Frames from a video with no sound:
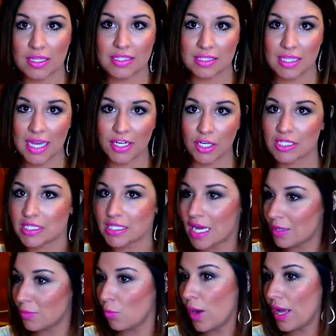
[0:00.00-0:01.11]
it's lighter. It's
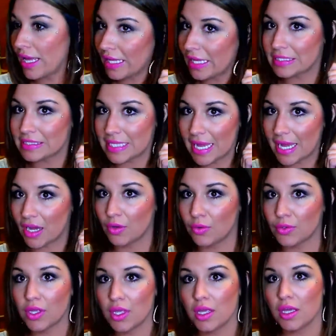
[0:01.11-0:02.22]
not weighing
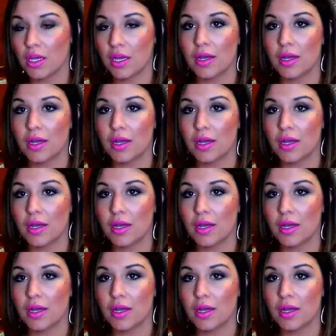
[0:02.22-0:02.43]
down.